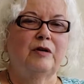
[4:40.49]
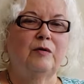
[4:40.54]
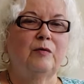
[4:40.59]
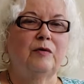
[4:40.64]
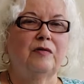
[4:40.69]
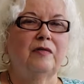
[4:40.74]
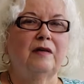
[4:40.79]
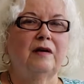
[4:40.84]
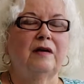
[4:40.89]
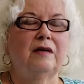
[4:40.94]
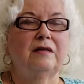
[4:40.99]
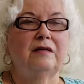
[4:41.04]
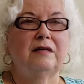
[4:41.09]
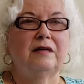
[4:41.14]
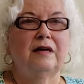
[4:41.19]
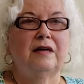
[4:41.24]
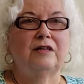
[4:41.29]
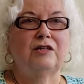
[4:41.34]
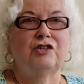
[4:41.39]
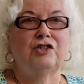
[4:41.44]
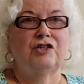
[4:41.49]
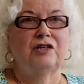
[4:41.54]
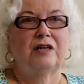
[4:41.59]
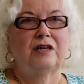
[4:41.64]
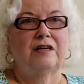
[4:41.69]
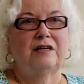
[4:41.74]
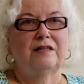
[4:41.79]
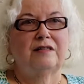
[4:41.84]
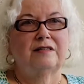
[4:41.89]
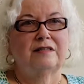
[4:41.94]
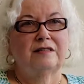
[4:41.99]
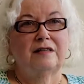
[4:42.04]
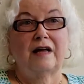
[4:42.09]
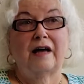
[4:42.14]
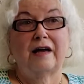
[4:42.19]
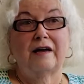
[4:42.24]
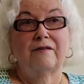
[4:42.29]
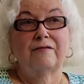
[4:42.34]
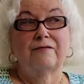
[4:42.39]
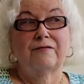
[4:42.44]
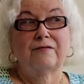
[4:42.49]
with ADHD's life